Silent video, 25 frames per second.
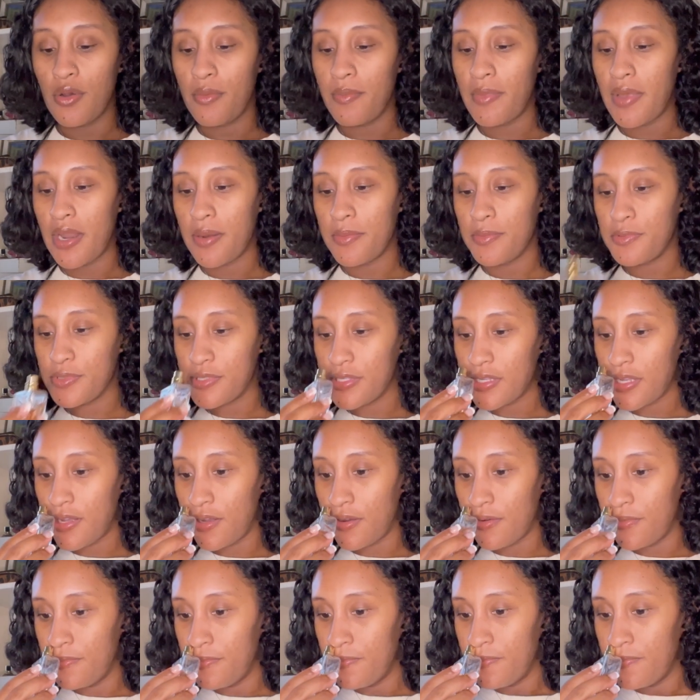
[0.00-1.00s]

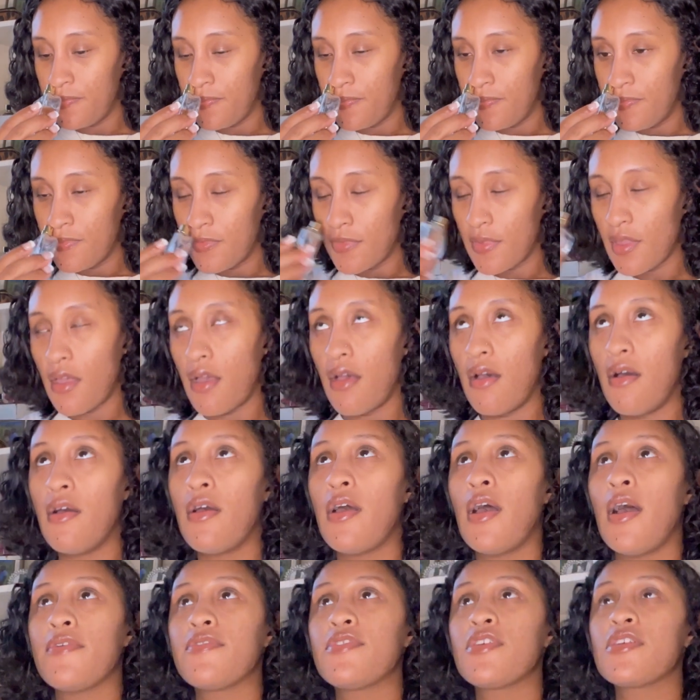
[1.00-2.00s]
Mademoiselle.
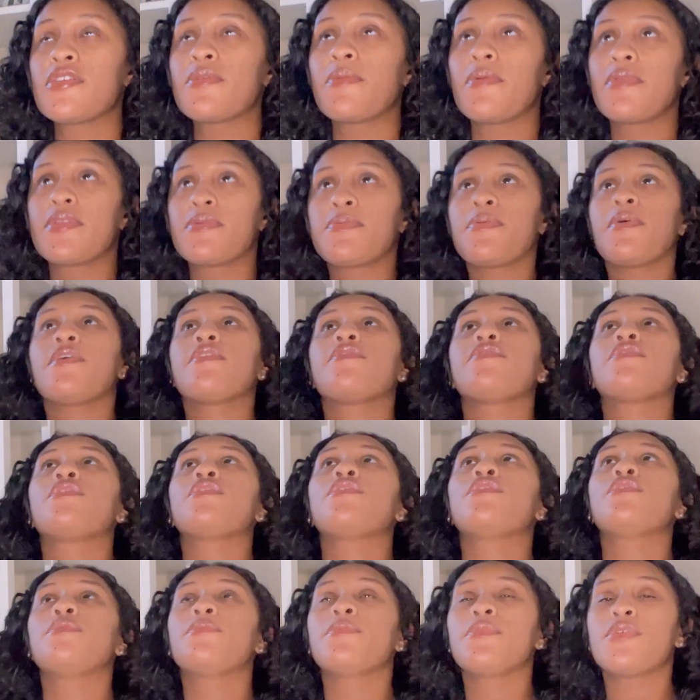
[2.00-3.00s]
I've talked about this
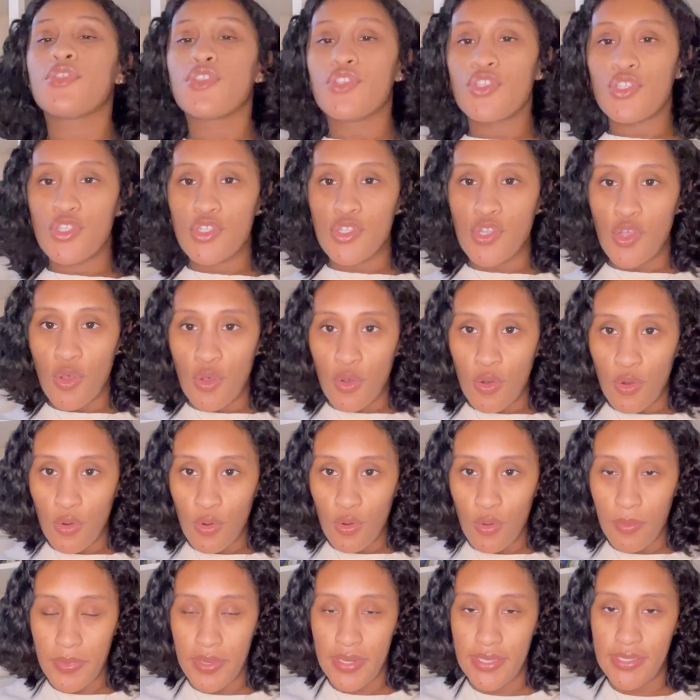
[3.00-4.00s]
perfume so
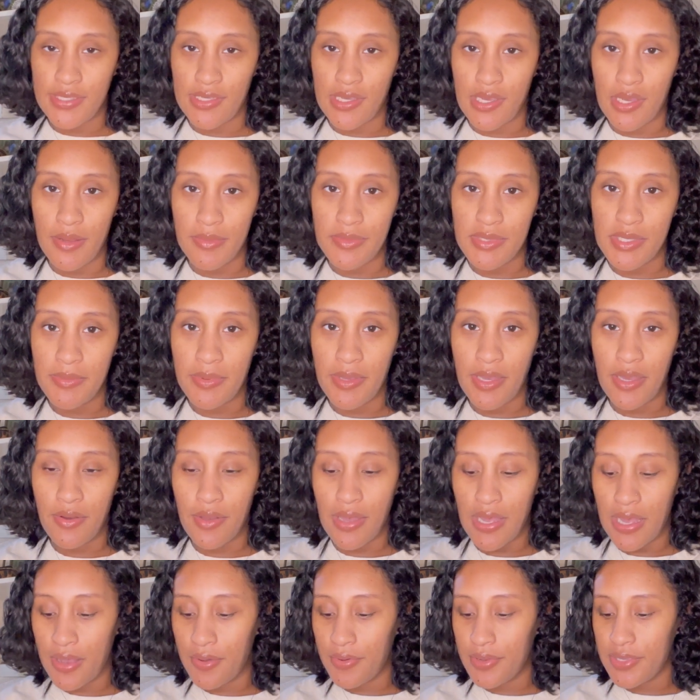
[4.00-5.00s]
many times about
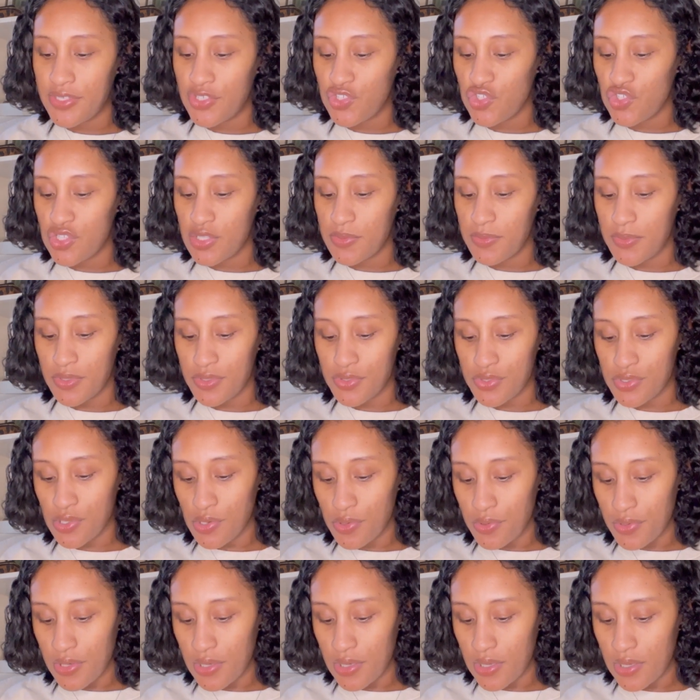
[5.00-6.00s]
how it just smells
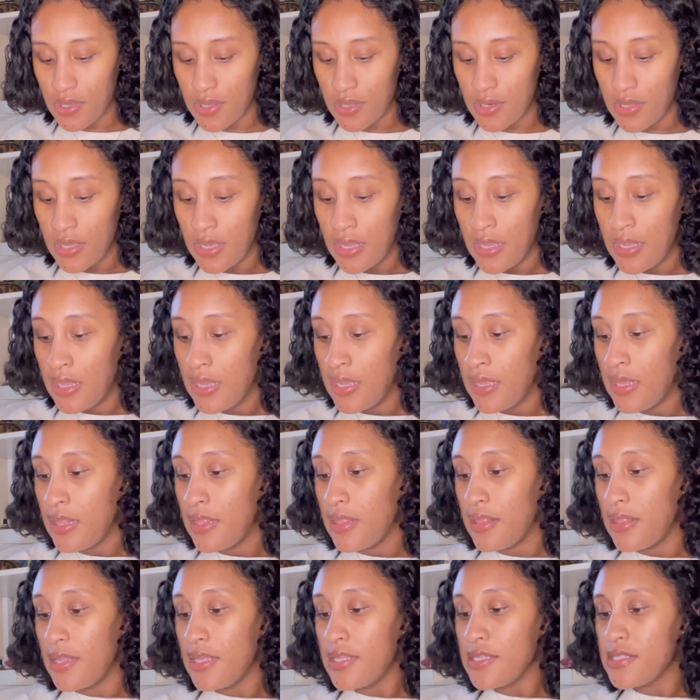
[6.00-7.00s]
so good.
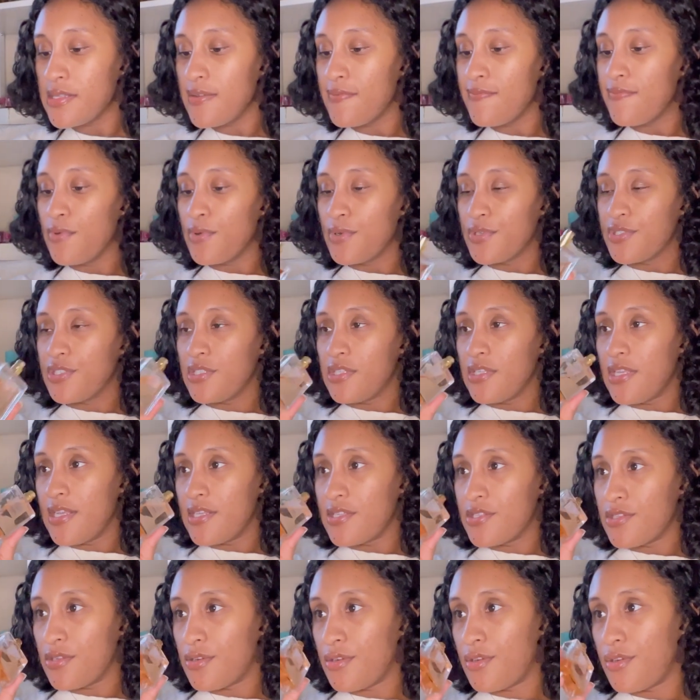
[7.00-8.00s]
This unfortunately
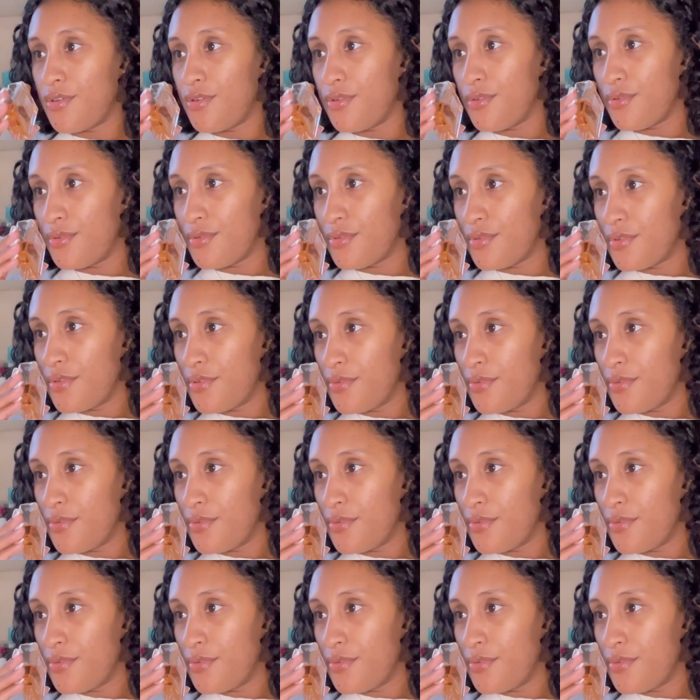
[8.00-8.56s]
has turned.